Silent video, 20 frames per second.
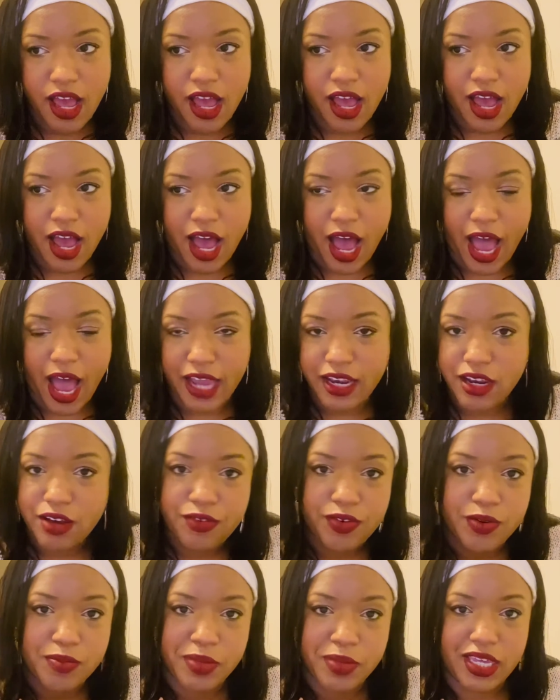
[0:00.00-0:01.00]
I know
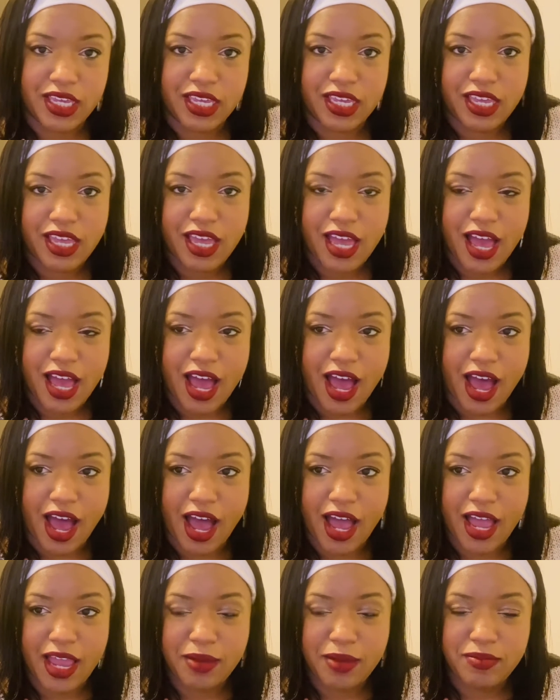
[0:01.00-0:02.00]
for me,
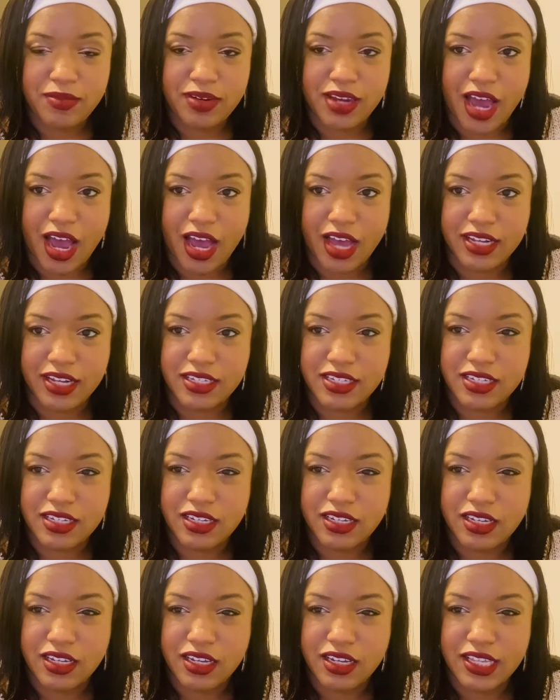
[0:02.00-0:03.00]
I'm not
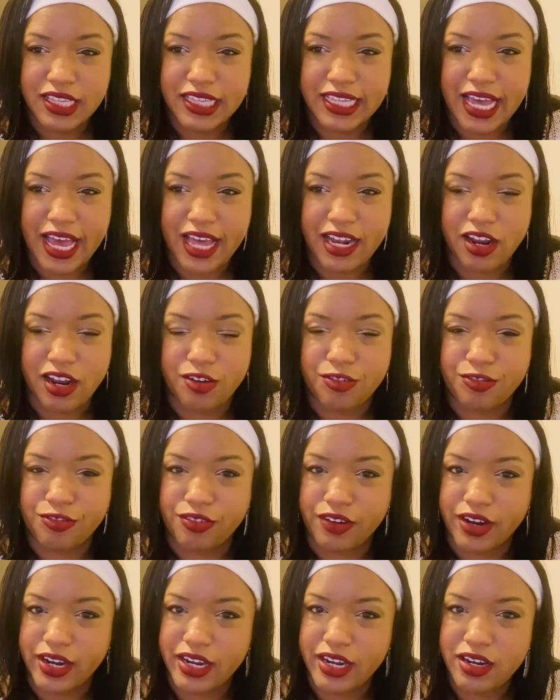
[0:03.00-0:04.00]
that
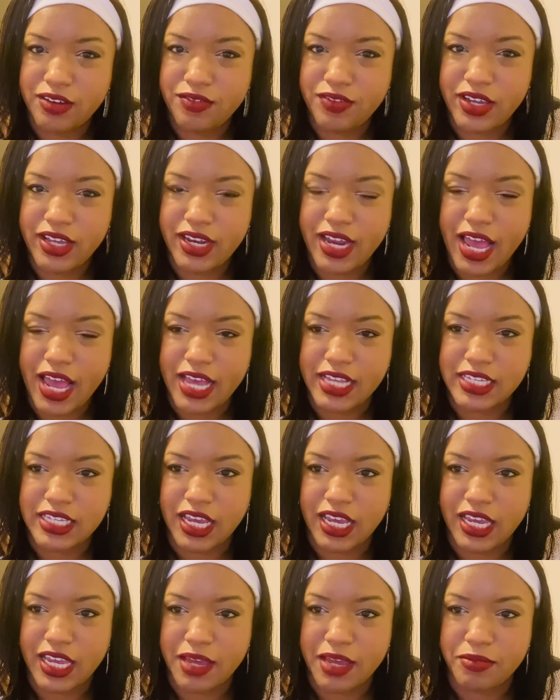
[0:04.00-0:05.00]
afraid of it as I
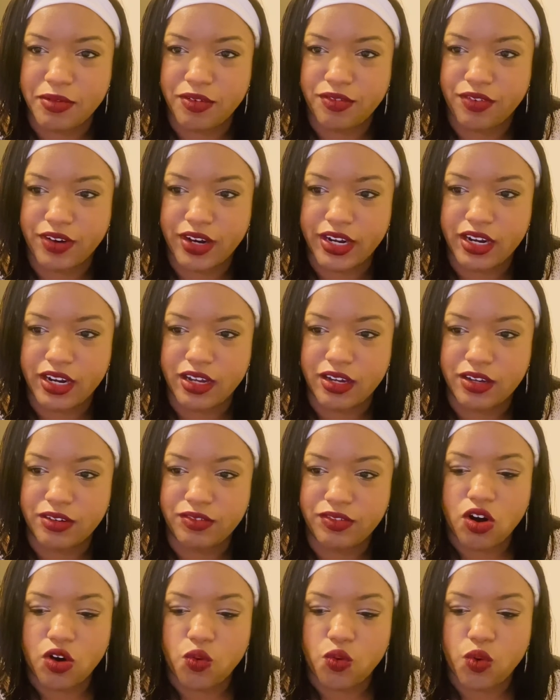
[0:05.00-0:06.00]
am
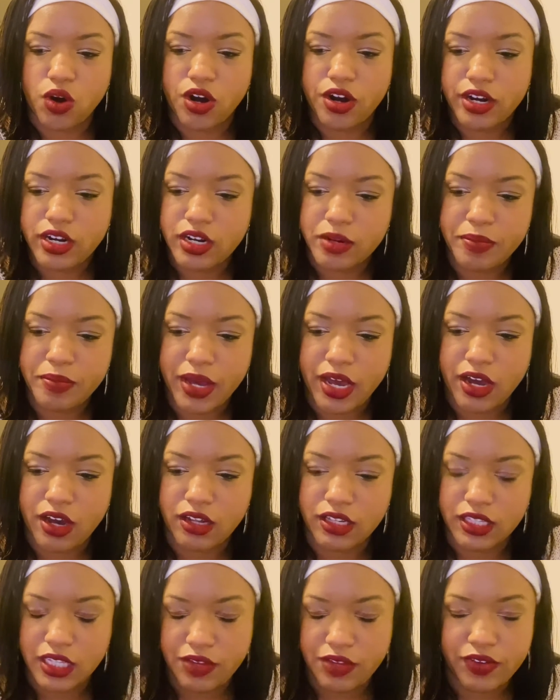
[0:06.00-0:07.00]
worried about
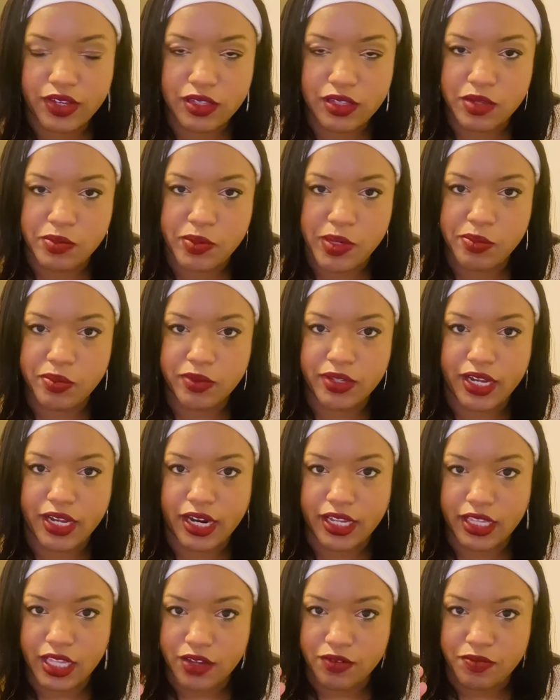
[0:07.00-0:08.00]
leaving the people that I
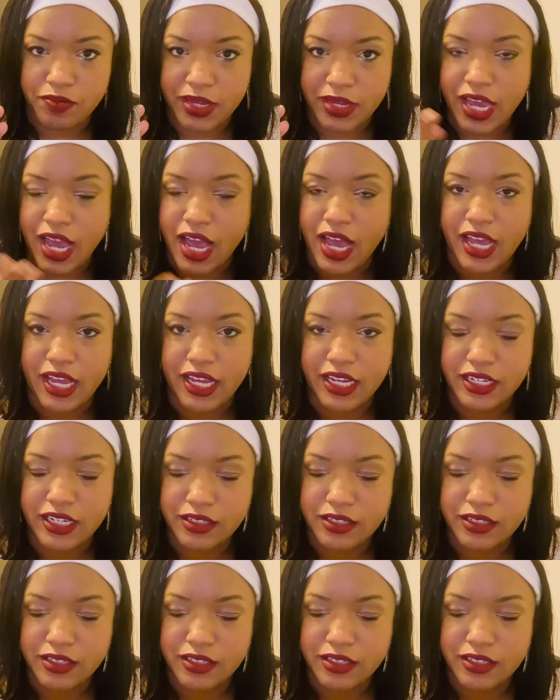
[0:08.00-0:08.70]
love behind.